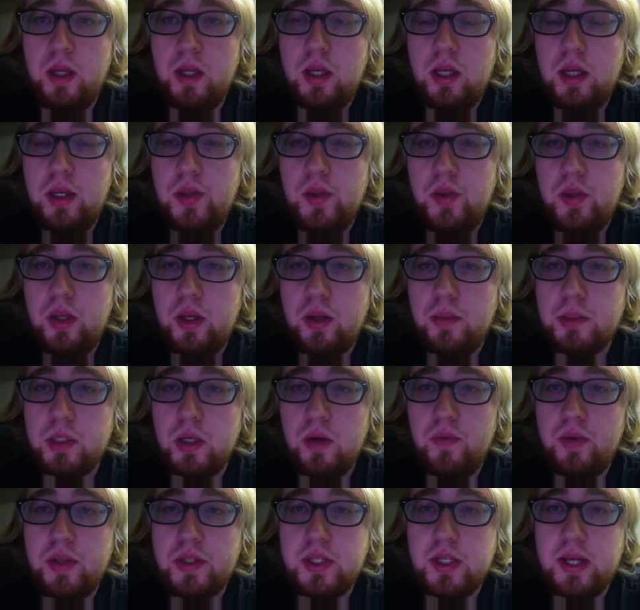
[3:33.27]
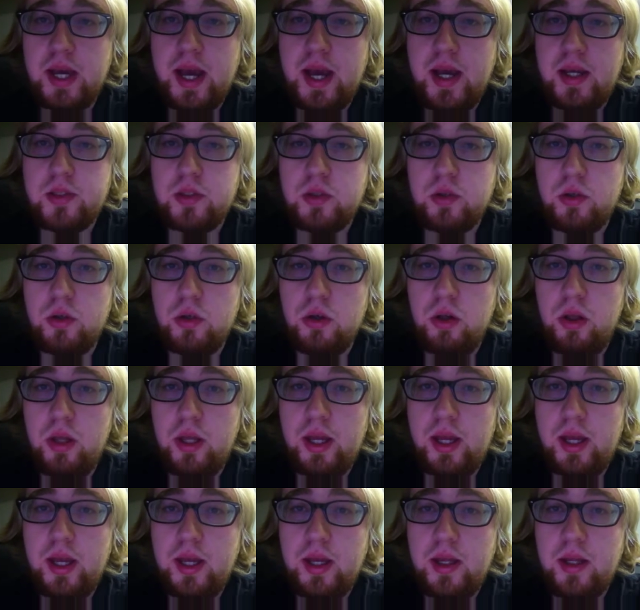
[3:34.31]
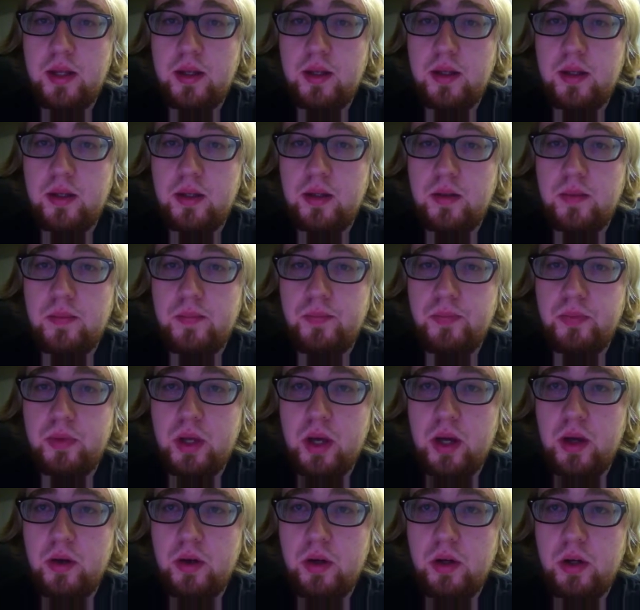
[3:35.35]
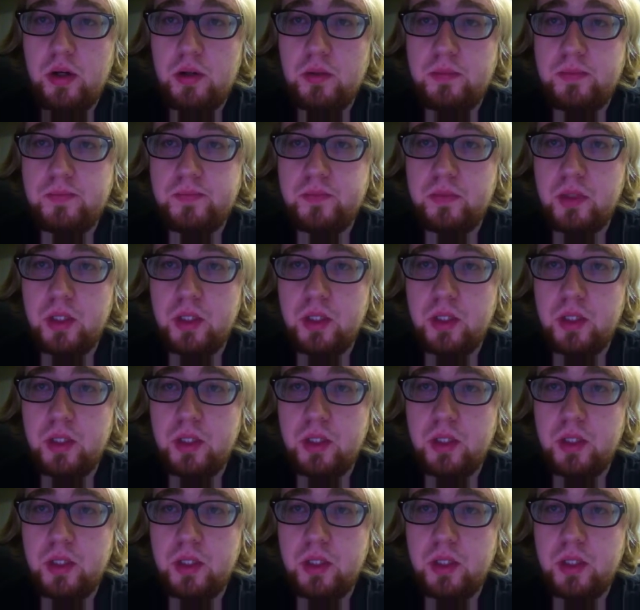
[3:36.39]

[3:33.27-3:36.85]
He comes off as an asshole, and I don't know.